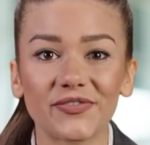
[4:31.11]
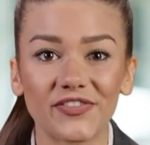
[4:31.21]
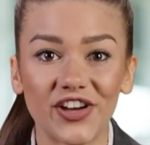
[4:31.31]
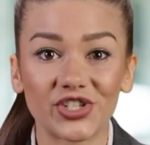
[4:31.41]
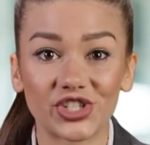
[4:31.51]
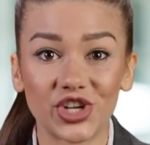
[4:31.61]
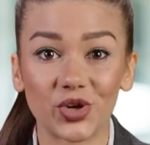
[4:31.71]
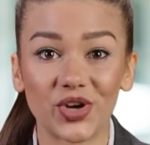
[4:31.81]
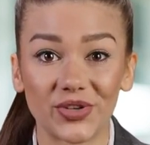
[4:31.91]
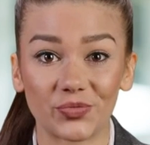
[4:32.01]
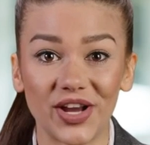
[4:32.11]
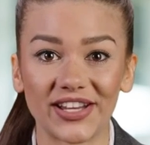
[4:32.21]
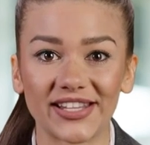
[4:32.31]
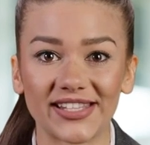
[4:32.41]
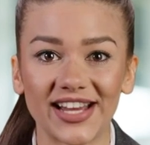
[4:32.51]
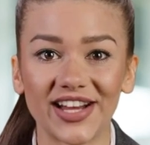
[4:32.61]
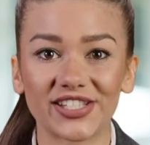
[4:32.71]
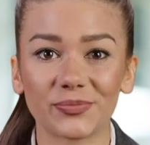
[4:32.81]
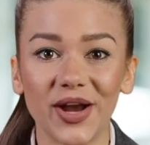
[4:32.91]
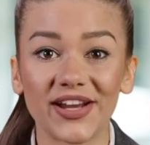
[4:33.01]
functional, and ready to
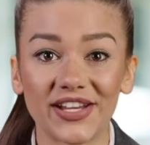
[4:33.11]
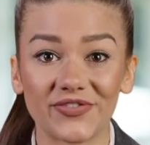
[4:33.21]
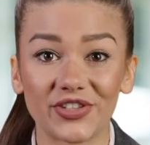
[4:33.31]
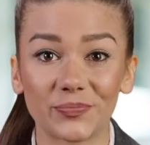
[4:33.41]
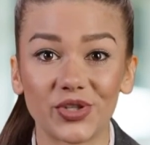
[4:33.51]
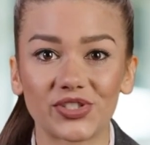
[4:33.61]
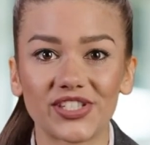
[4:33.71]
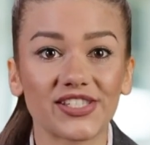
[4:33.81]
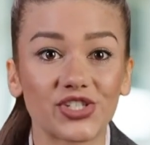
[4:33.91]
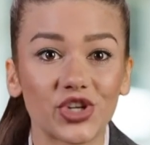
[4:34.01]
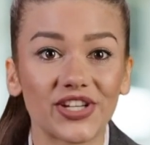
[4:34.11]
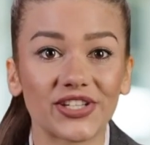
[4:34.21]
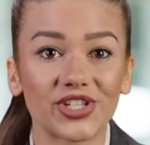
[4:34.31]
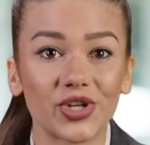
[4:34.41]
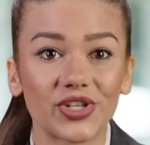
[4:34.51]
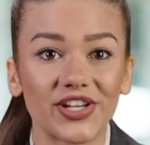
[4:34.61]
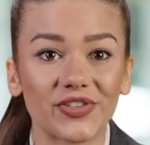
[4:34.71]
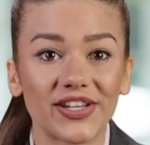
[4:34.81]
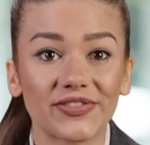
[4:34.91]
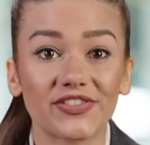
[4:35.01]
satisfy even the most discerning
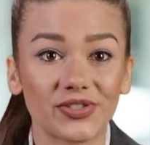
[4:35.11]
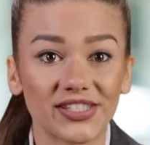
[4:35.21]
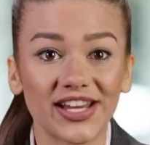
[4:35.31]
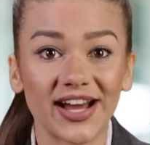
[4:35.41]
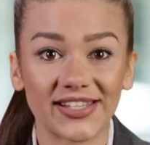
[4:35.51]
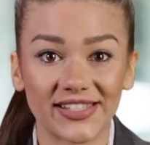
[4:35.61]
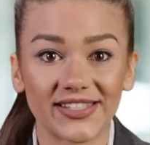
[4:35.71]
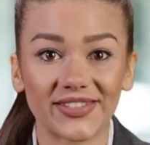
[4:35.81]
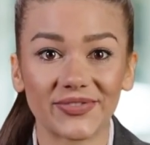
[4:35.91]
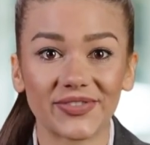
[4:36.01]
culinary enthusiasts.